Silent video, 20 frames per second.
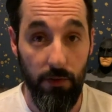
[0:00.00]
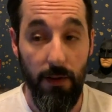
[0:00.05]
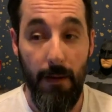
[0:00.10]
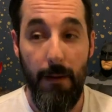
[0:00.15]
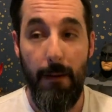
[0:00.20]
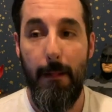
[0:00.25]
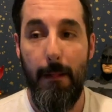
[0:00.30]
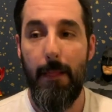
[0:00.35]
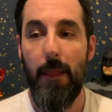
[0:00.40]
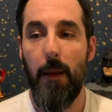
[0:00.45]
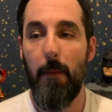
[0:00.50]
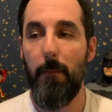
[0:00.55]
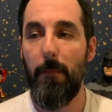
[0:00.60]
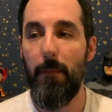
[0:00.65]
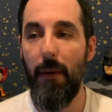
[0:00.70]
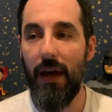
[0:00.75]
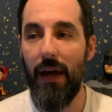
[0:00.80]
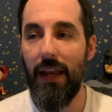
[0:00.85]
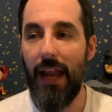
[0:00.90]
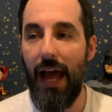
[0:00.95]

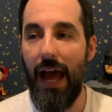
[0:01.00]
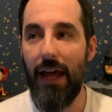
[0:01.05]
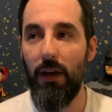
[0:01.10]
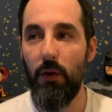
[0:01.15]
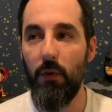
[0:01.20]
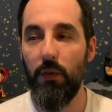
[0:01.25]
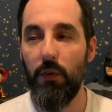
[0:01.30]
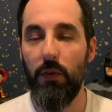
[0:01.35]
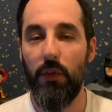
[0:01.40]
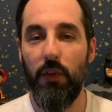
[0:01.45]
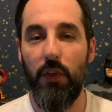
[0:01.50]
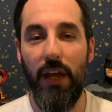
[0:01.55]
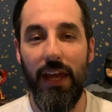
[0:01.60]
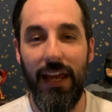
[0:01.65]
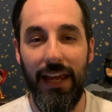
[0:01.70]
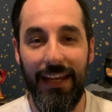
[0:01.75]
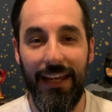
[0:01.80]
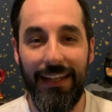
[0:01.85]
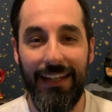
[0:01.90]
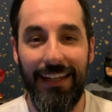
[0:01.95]
But I don't
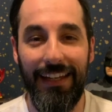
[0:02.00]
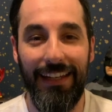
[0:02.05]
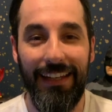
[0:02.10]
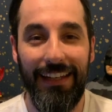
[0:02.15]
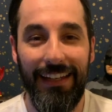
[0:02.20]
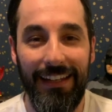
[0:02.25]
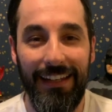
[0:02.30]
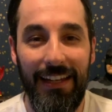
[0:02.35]
think...